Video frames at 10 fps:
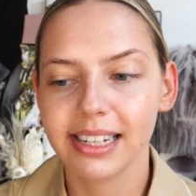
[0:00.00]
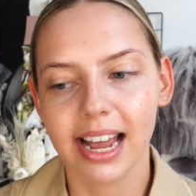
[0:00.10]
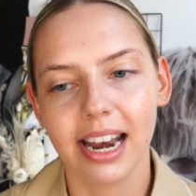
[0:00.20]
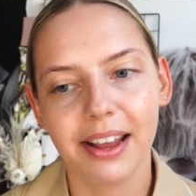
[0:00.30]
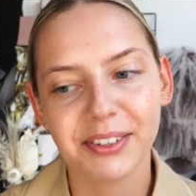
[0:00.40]
It
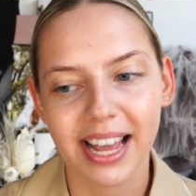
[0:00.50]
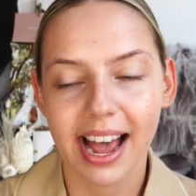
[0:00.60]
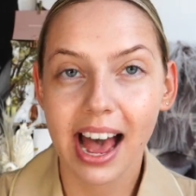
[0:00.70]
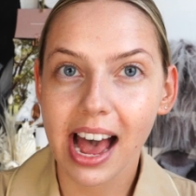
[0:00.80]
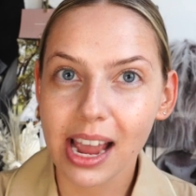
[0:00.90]
kind of is that
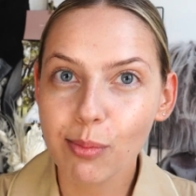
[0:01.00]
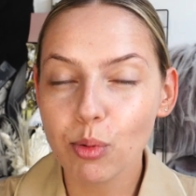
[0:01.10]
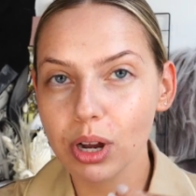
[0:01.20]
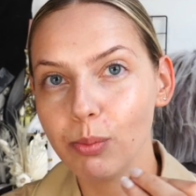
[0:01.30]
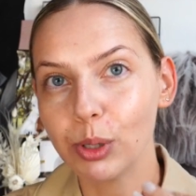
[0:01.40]

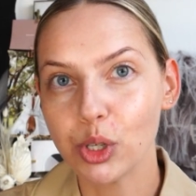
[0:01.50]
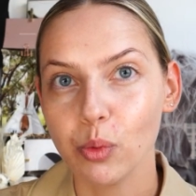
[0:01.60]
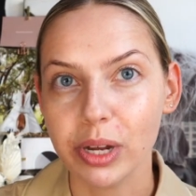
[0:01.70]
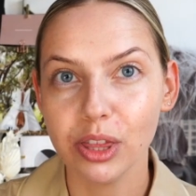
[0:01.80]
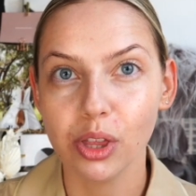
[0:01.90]
hybrid
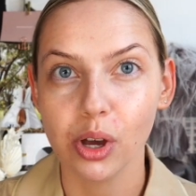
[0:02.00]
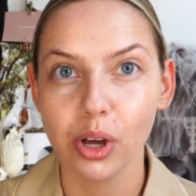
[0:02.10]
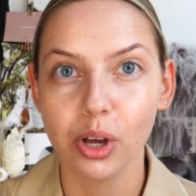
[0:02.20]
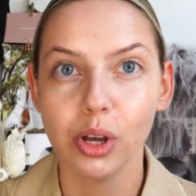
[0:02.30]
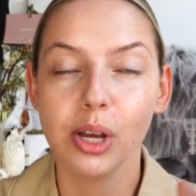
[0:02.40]
between
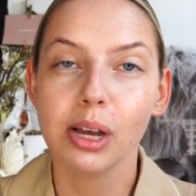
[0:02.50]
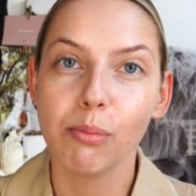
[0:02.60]
the